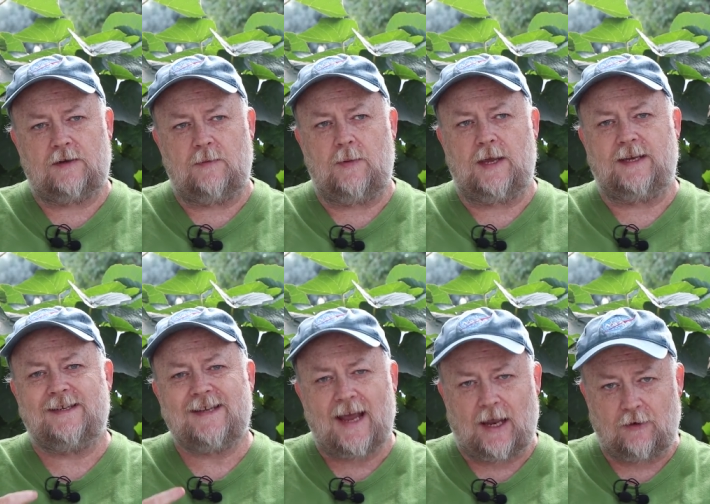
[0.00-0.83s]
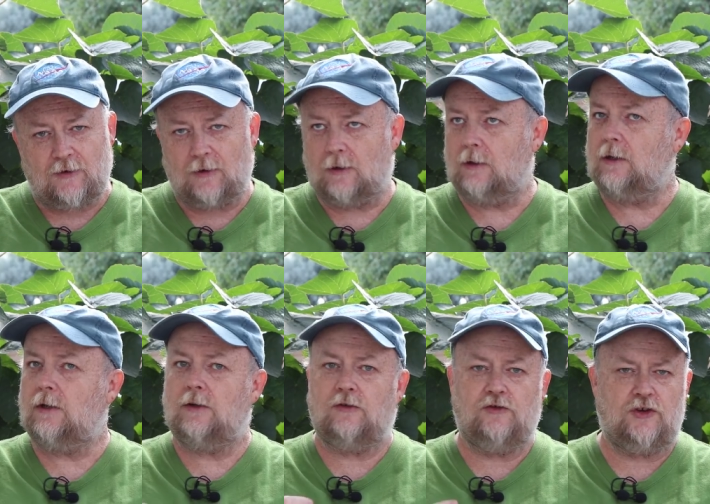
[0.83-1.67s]
to be tender
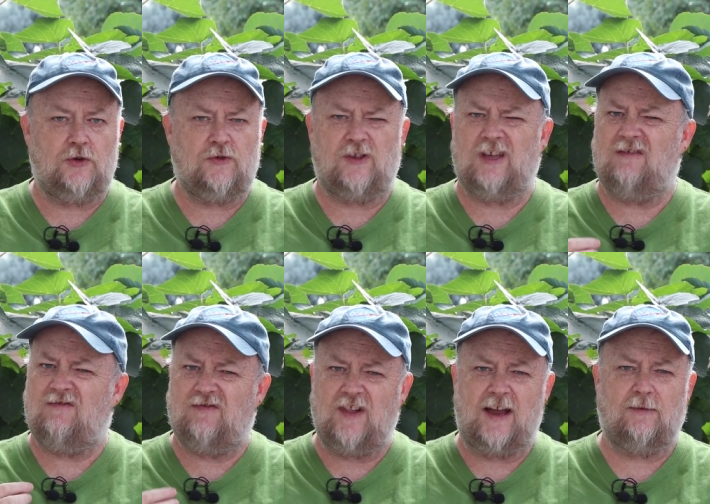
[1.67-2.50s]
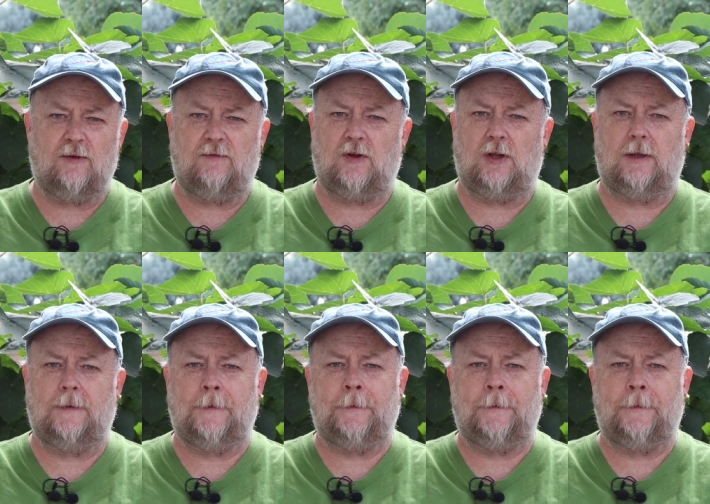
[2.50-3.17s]
juicy, flavorful,